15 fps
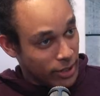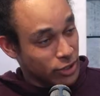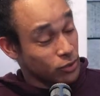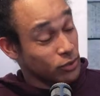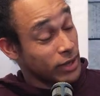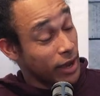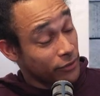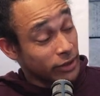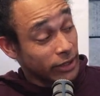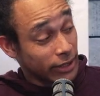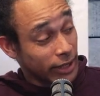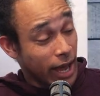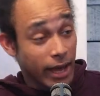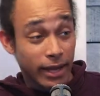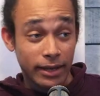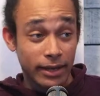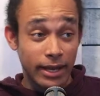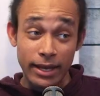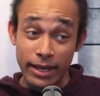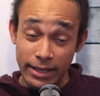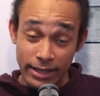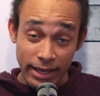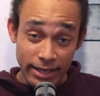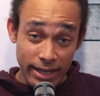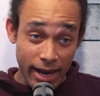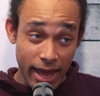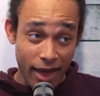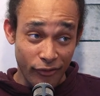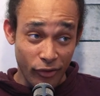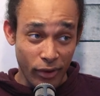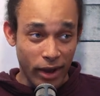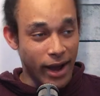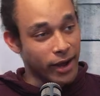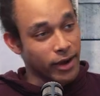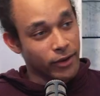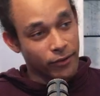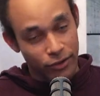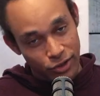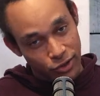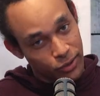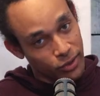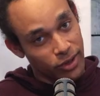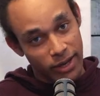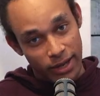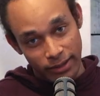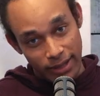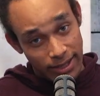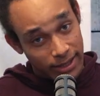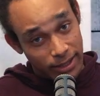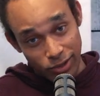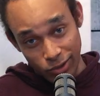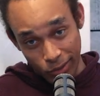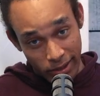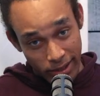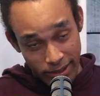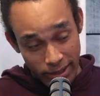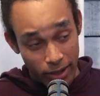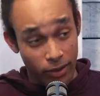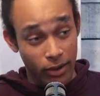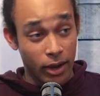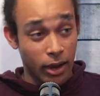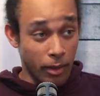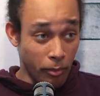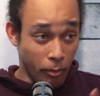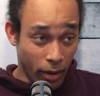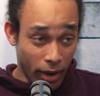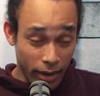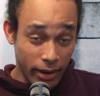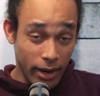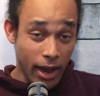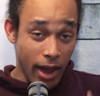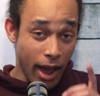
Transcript: because you definitely lied. He said he's not a headphone guy for sure. That's his story to tell. But